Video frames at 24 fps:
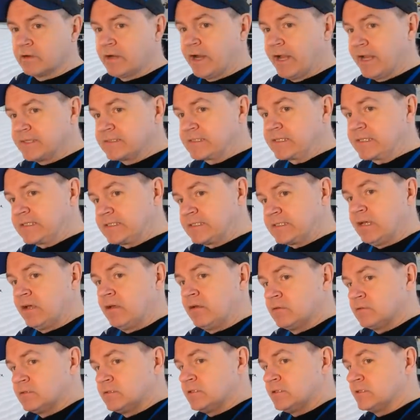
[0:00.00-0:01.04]
has
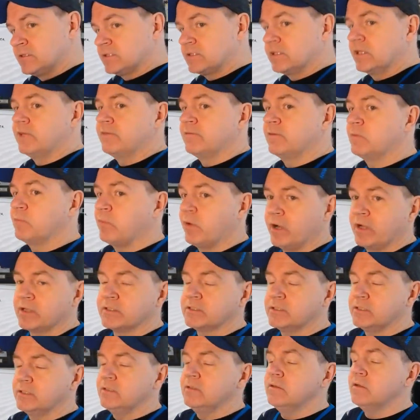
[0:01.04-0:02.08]
excelled since leaving
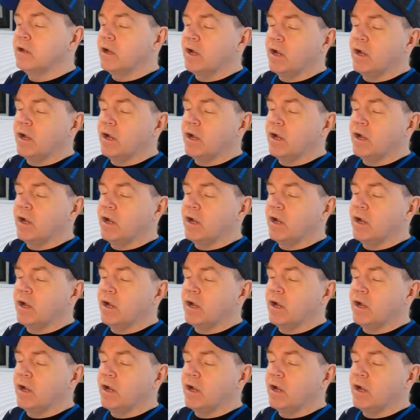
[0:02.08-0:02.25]
Boston.